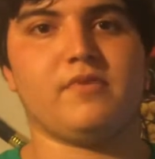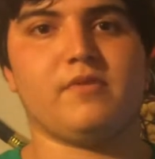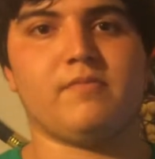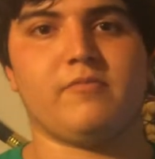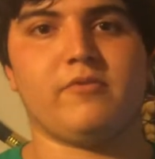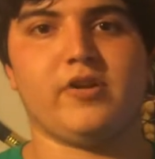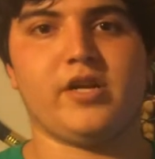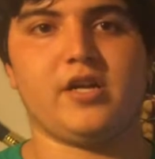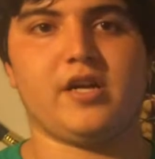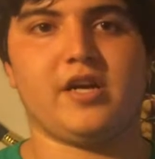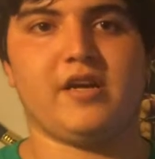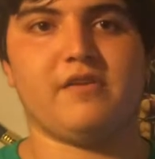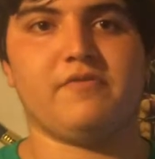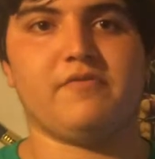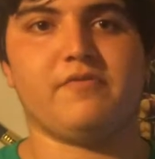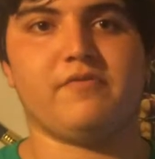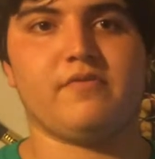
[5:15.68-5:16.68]
marine
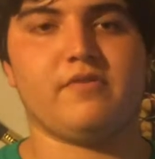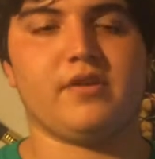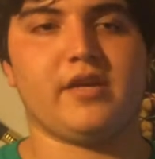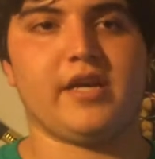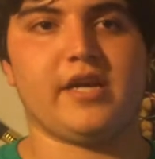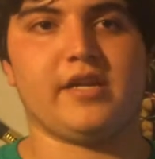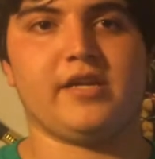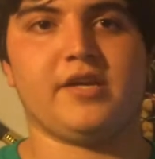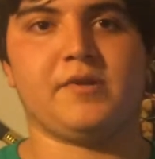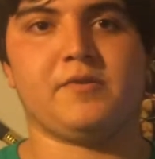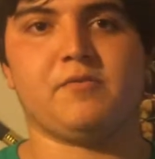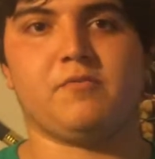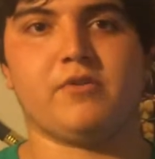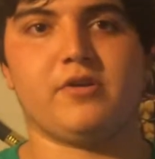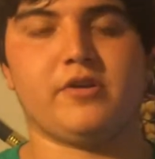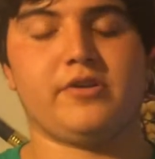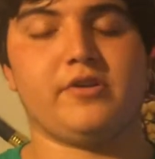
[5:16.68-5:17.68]
life at depths
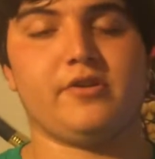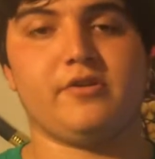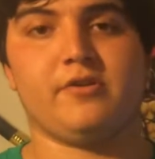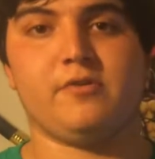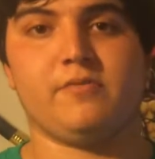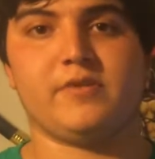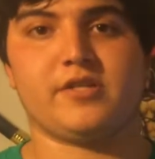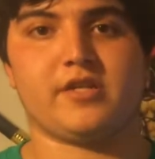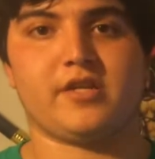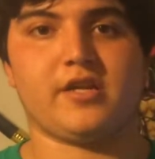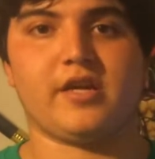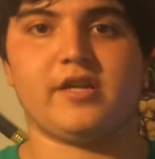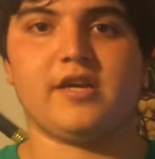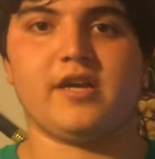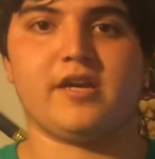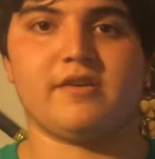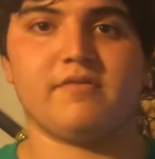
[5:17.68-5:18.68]
where humans cannot
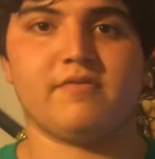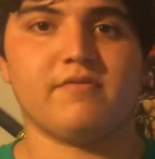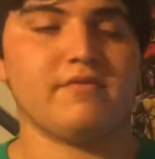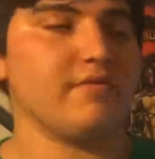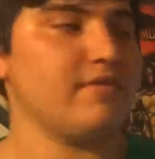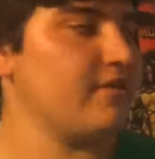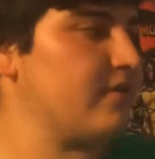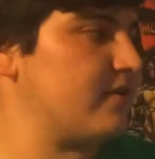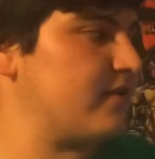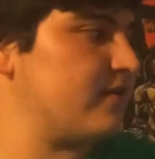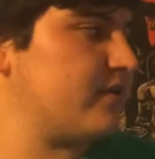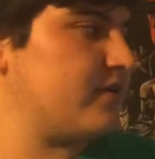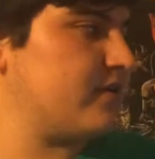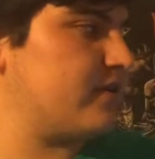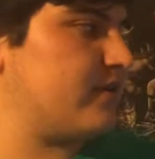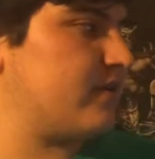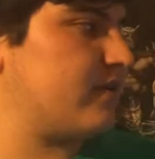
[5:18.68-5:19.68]
dive.
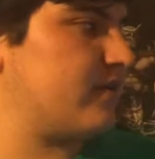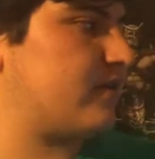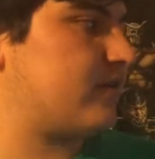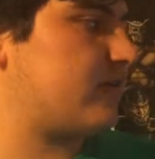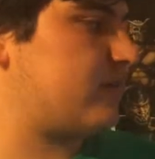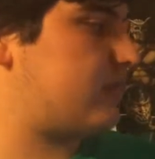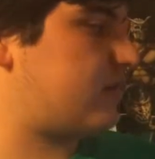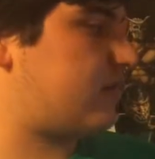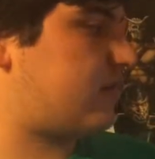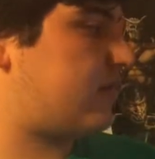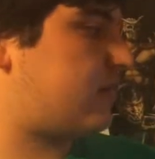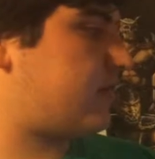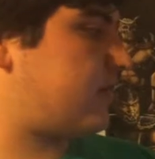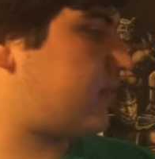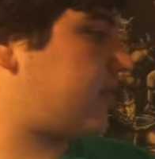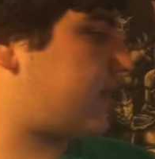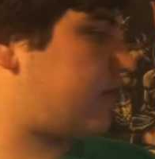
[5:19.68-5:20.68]

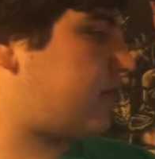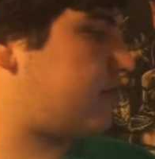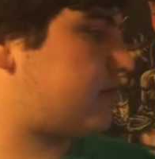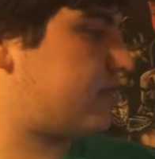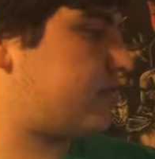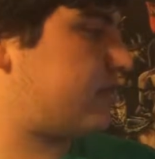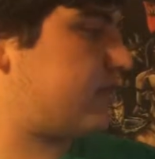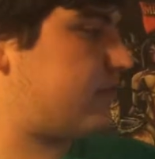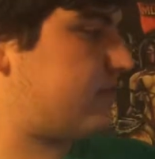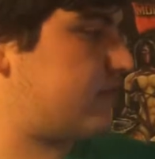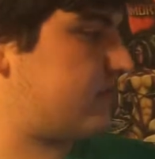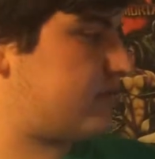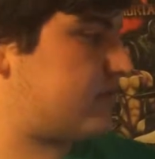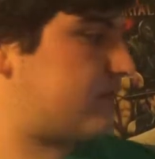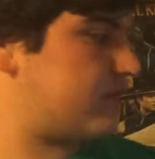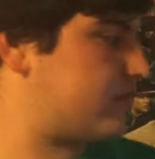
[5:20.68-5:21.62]
They can also use